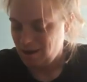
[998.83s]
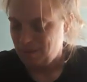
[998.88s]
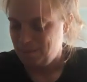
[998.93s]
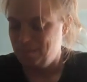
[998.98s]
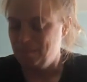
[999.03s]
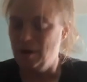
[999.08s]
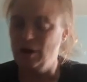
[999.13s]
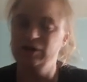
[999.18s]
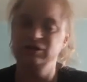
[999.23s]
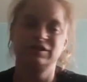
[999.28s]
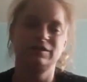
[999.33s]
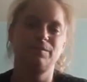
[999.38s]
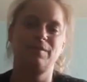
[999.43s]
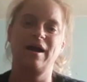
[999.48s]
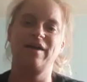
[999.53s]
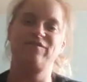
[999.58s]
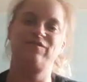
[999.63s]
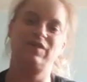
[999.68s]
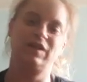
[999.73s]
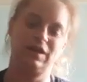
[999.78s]
Most of
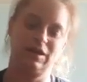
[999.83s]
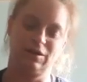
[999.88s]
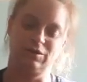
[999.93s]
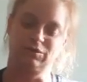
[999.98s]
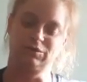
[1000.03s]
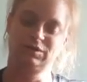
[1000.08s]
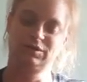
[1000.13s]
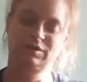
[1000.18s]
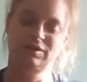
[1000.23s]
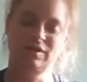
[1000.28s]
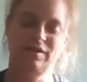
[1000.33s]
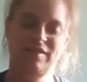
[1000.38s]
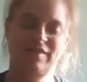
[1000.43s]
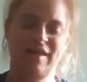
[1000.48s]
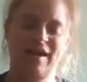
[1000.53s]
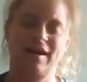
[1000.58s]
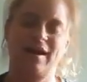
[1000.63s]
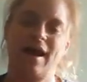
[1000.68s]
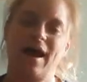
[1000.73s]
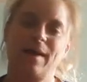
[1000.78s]
my videos
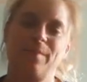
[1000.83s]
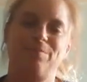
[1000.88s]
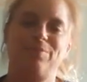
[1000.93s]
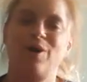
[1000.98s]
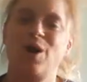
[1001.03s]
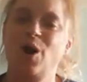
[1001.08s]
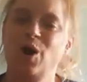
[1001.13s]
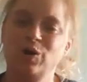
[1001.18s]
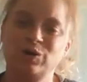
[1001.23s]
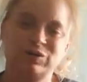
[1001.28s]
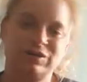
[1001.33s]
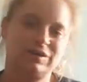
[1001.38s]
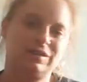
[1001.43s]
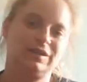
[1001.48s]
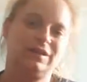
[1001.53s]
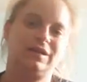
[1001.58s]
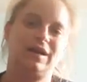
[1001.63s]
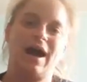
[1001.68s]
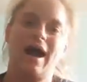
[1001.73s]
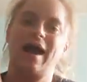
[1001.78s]
that I
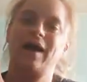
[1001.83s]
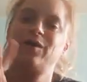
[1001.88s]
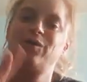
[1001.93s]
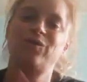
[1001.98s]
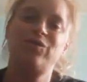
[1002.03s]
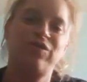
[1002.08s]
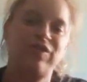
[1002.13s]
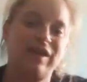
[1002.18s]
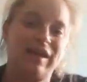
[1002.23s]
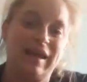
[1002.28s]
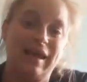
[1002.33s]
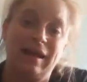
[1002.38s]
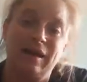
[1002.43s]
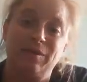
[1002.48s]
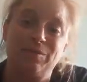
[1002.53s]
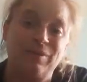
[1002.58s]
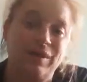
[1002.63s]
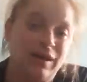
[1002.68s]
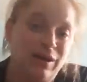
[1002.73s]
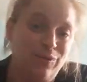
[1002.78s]
posted, I don't think
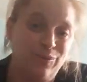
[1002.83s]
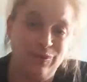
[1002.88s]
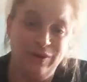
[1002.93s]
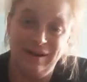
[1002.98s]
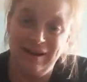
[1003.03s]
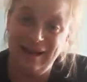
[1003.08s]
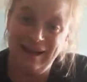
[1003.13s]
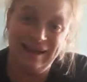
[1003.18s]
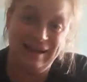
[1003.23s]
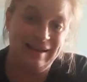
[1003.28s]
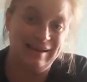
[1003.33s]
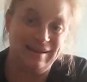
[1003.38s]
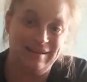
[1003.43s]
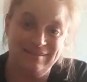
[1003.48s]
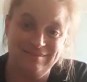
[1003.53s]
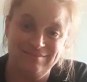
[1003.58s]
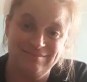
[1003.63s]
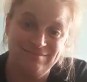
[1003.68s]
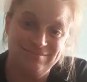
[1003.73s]
anybody would like it.